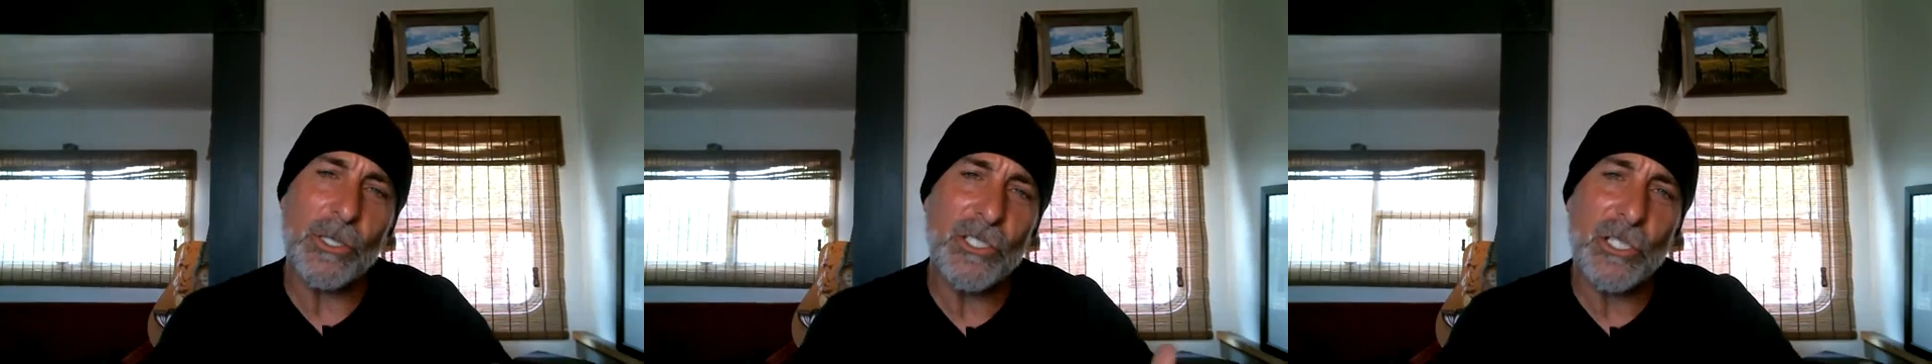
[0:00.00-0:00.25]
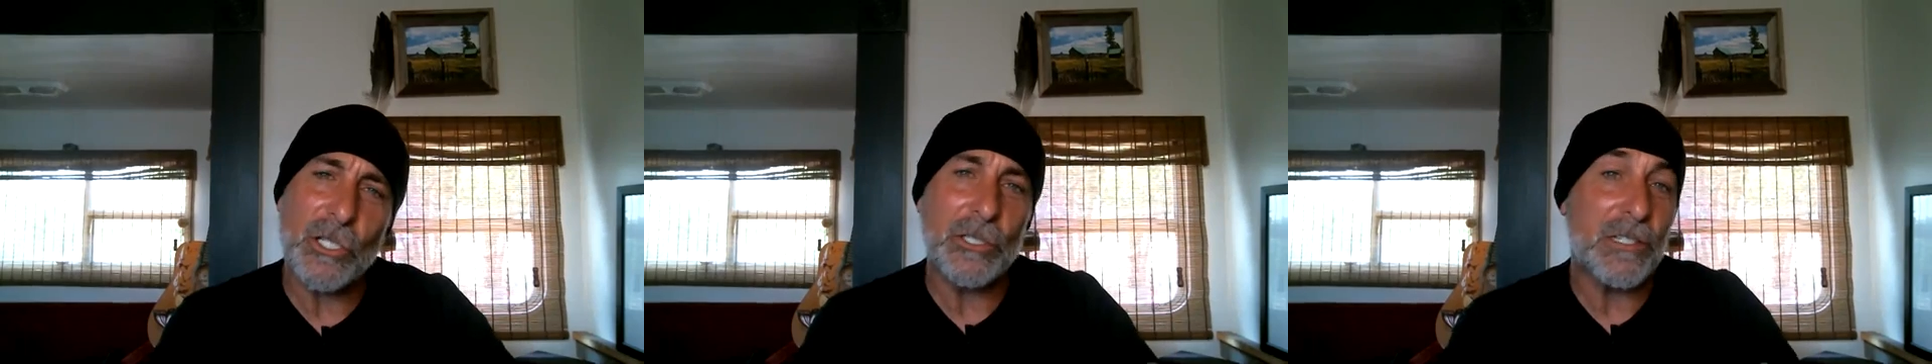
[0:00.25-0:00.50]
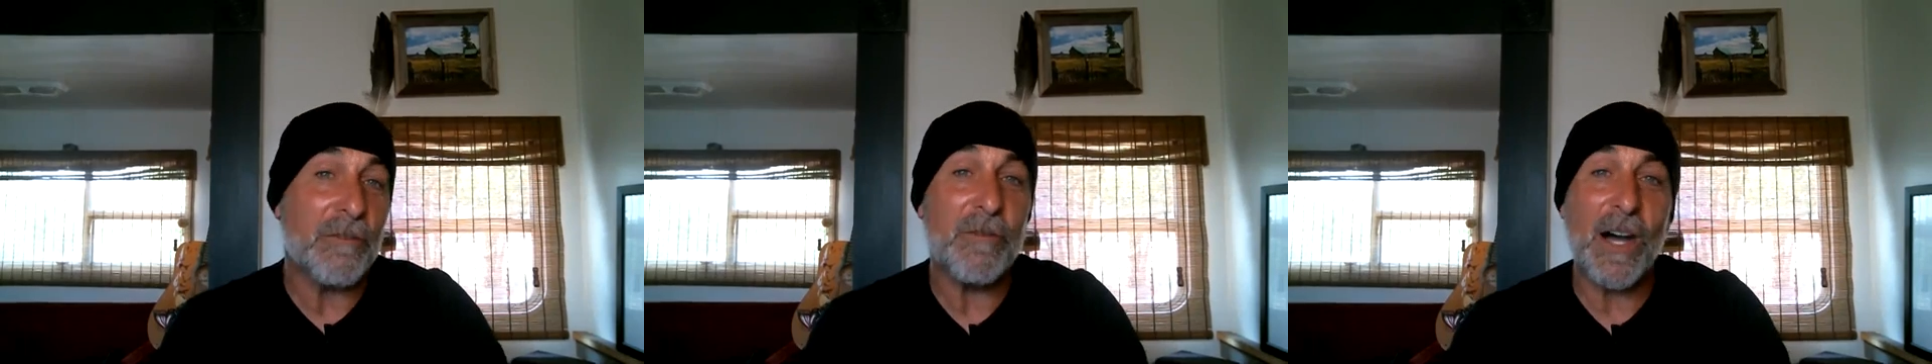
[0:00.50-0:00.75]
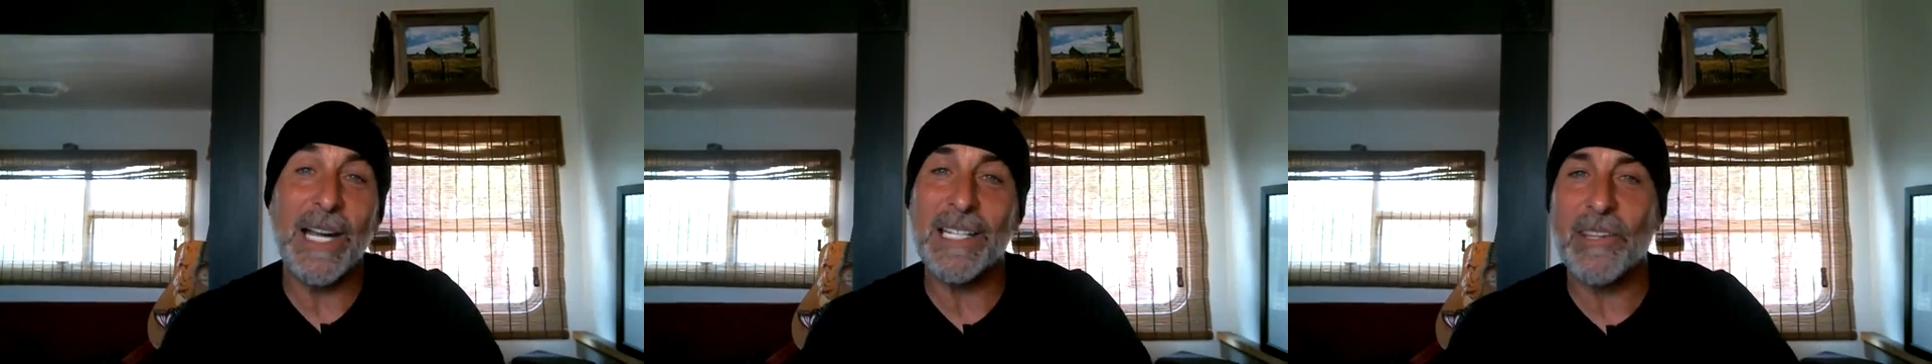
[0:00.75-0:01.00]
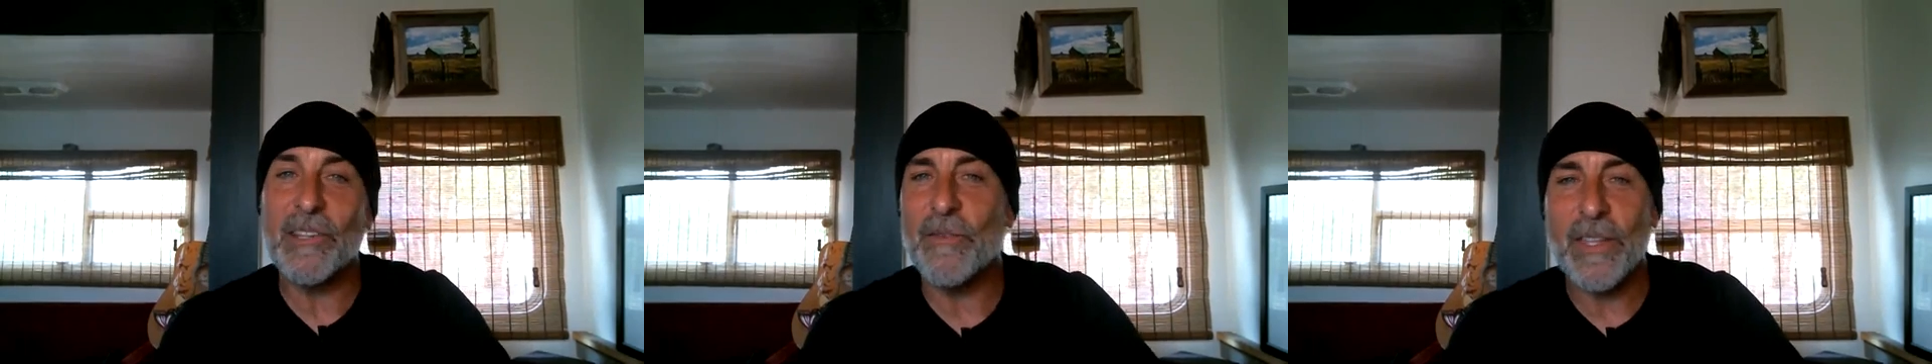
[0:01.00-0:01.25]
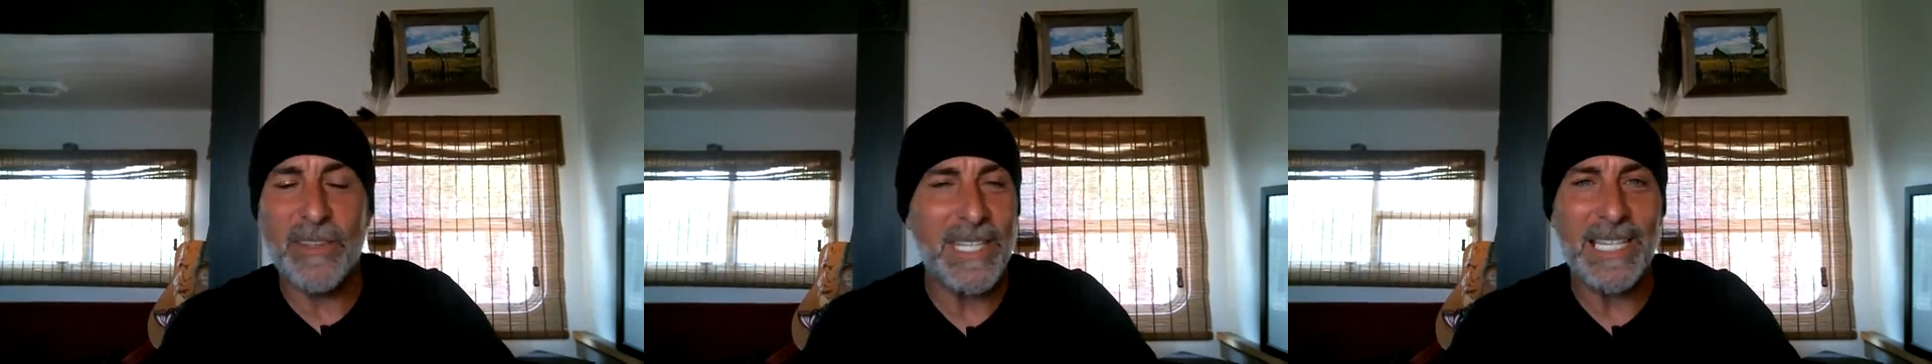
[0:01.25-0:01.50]
can search and
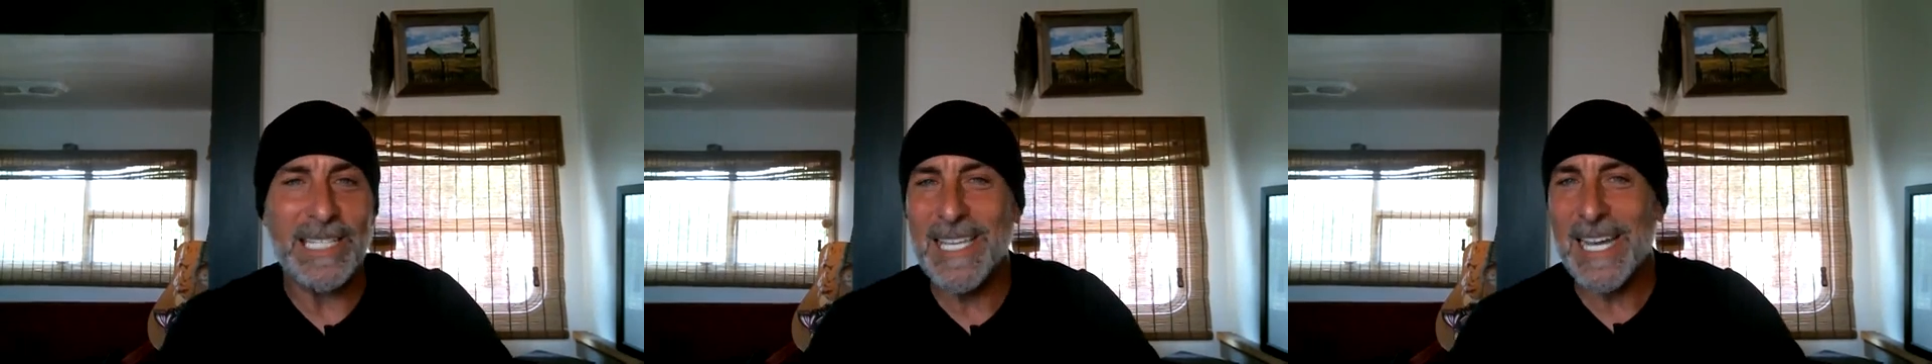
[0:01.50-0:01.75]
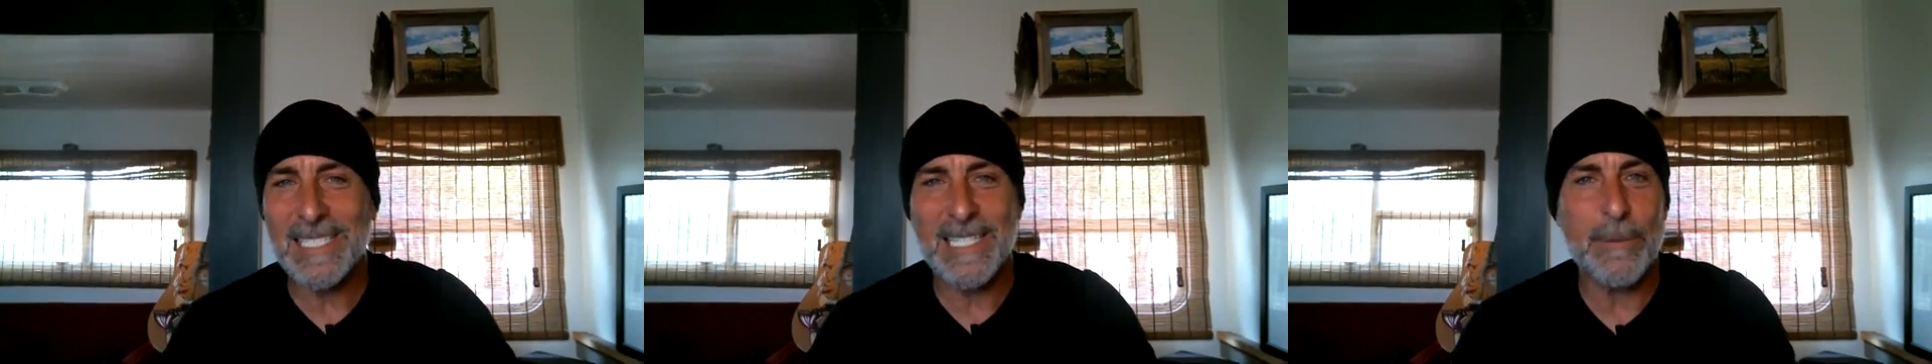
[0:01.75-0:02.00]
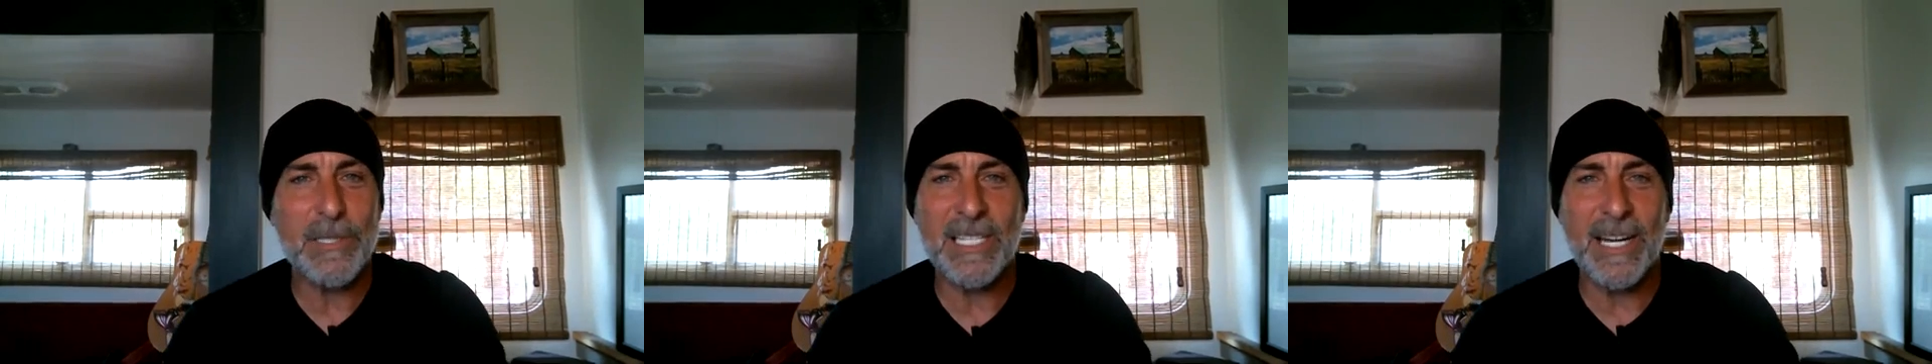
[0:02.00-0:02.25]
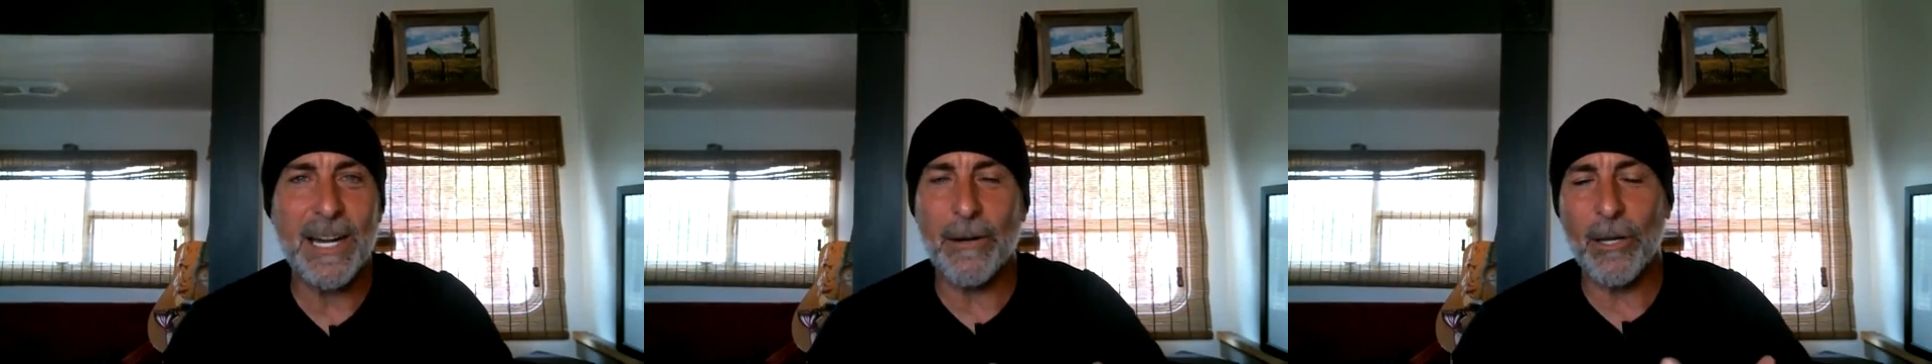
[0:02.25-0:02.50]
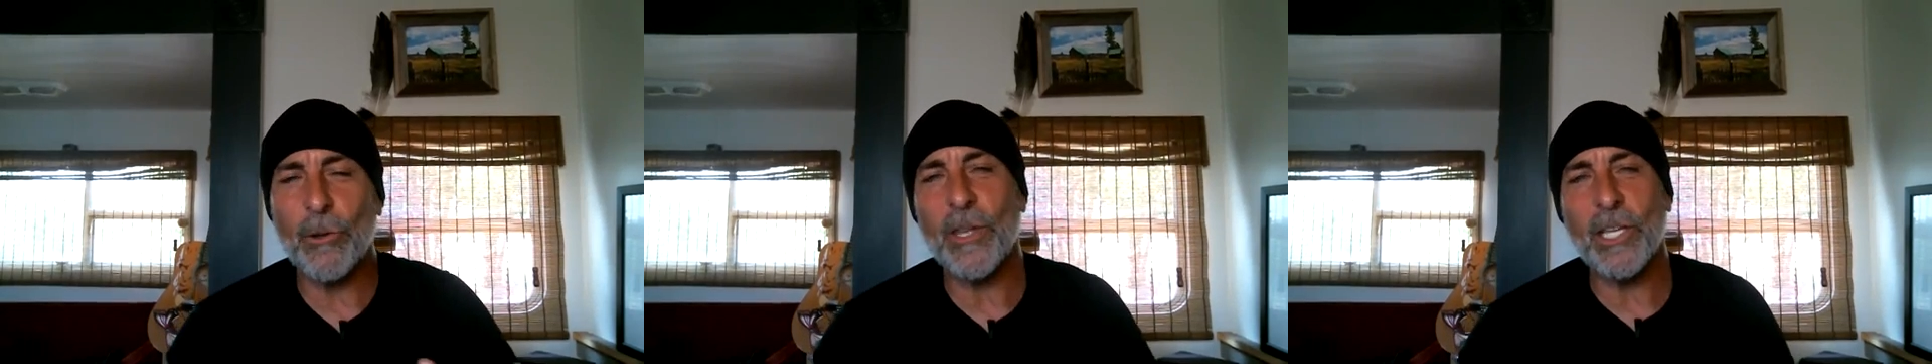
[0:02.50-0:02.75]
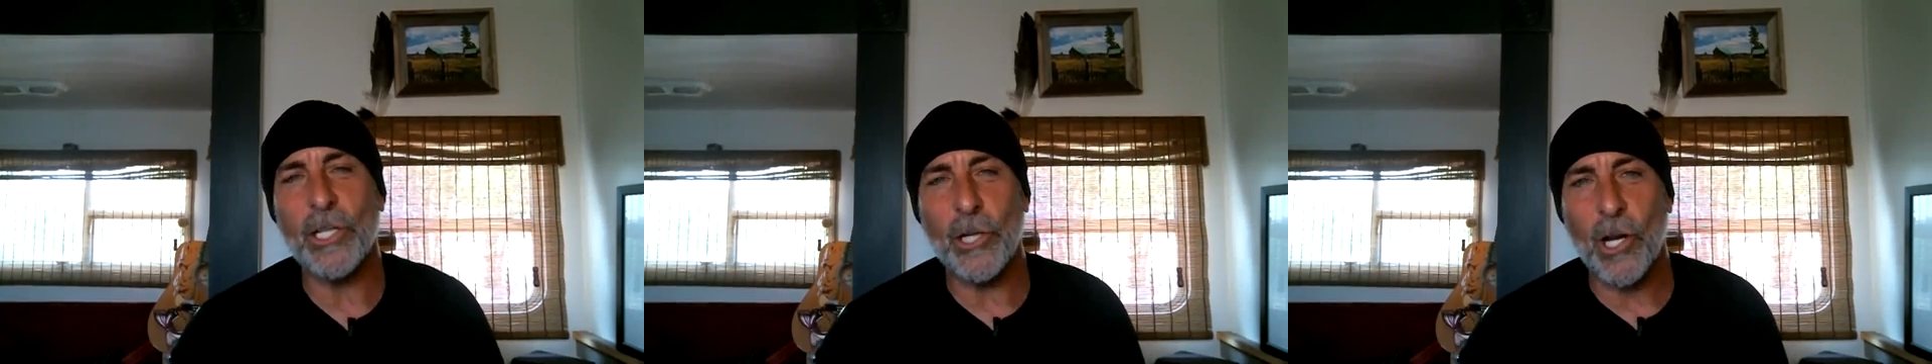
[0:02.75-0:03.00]
find the exact same scenario
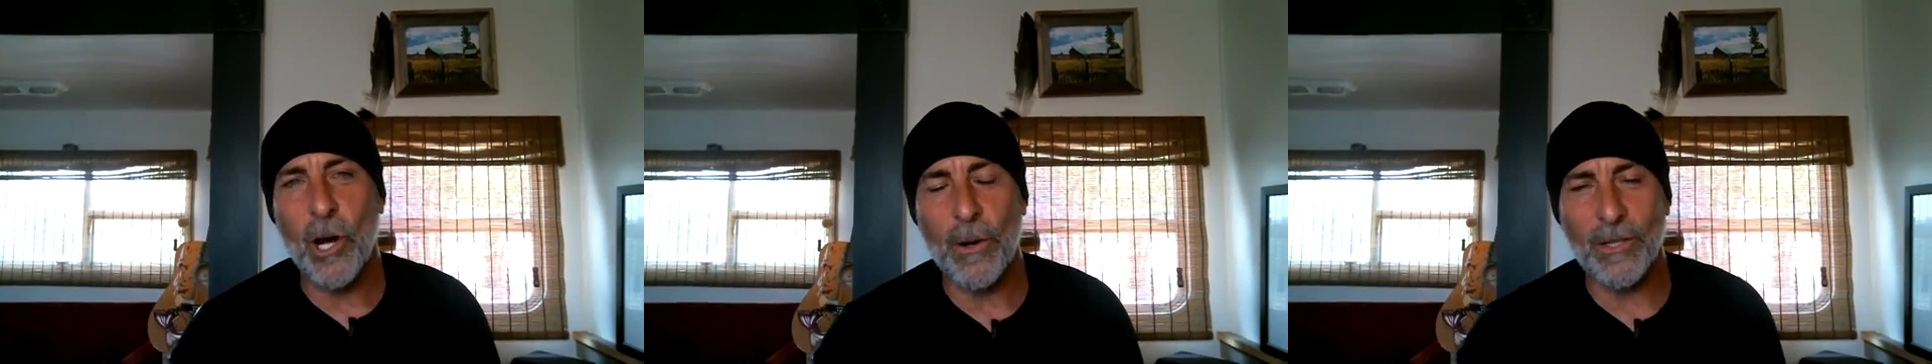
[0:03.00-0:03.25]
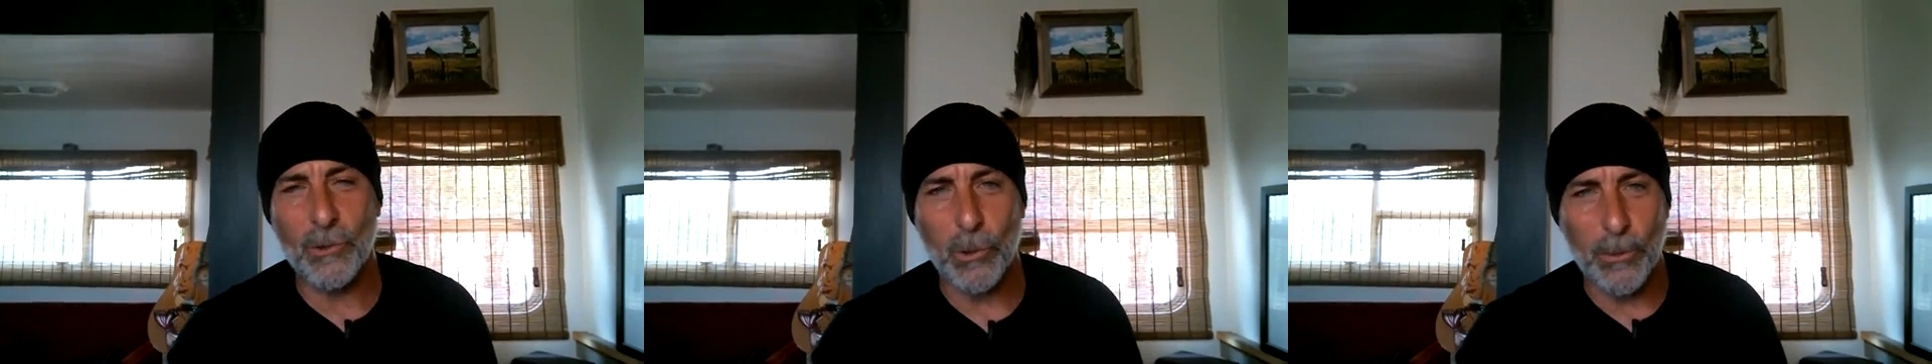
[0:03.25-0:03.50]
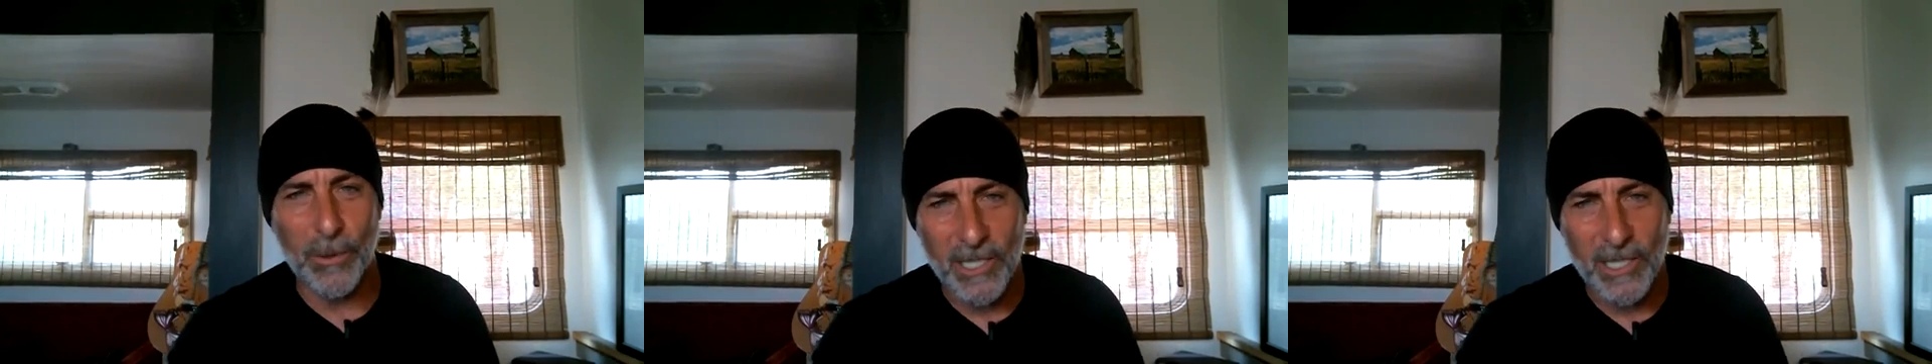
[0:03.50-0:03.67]
that you're going through,